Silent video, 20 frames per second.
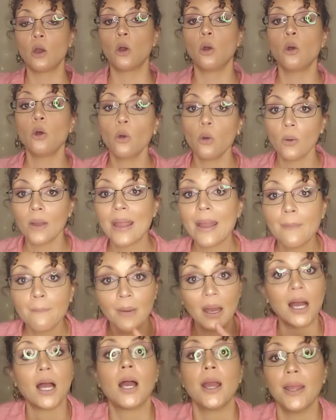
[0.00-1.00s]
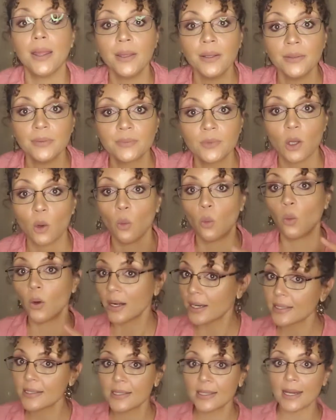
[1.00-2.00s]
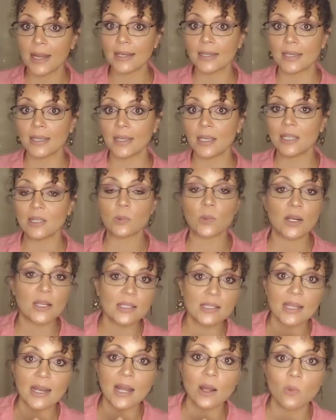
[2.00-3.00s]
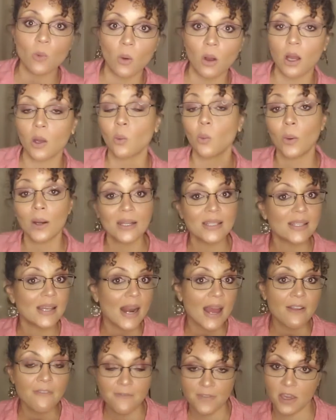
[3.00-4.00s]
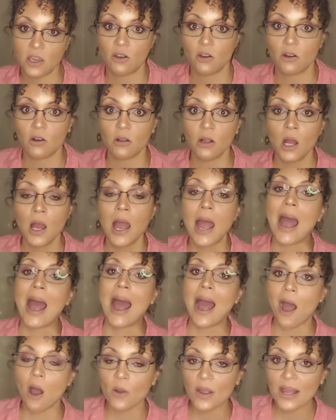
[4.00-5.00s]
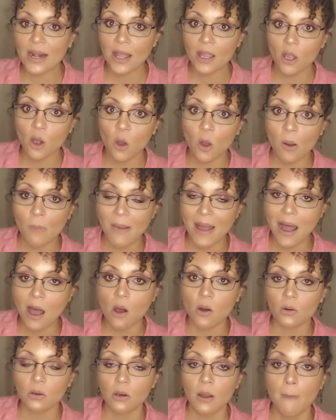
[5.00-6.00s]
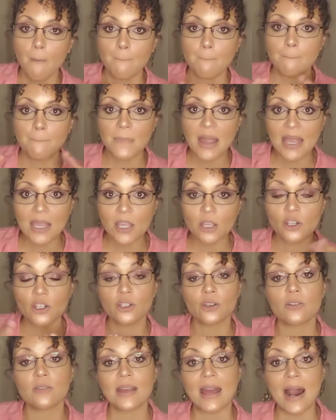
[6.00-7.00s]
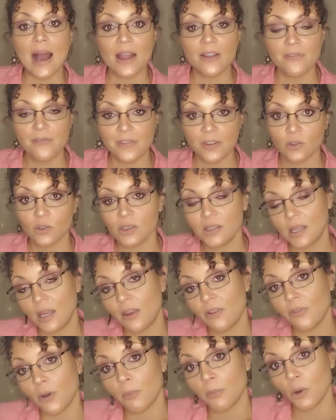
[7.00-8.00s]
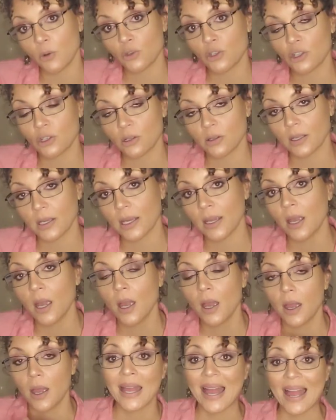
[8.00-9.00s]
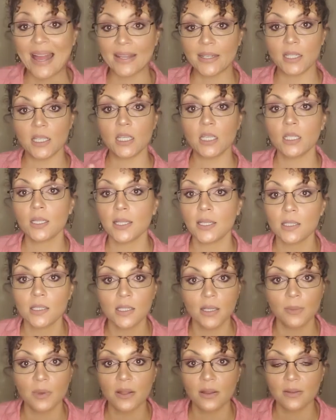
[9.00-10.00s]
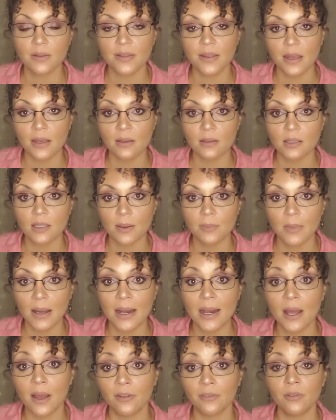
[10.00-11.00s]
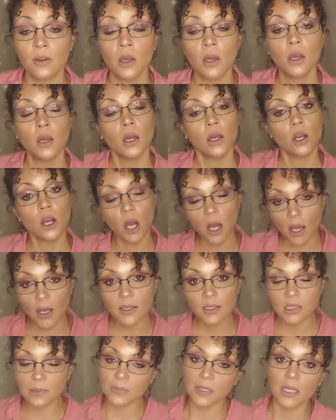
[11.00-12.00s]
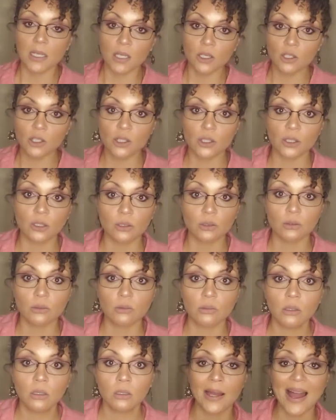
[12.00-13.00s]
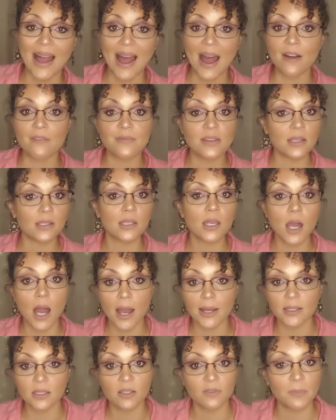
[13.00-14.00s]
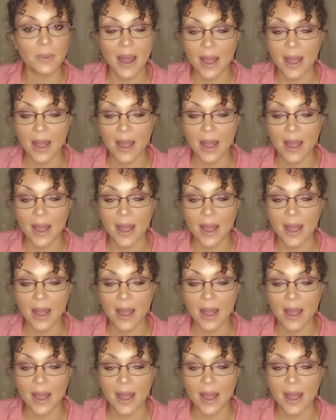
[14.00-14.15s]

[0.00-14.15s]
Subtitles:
who am I? What is it I need? What is it I want? What is it I feel? How can I go about making sure that I feel safe emotionally and healing some of the things that might have caused me to have these kinds of